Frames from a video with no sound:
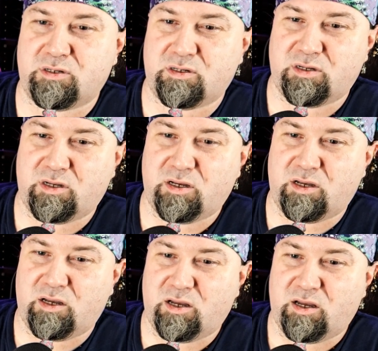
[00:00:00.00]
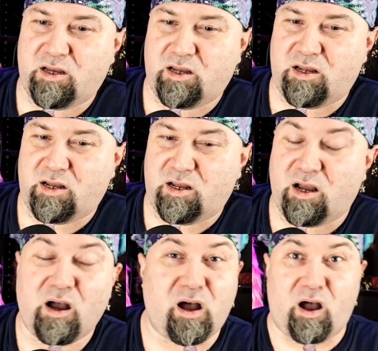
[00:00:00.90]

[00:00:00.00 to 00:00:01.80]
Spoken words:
Nobody speaks.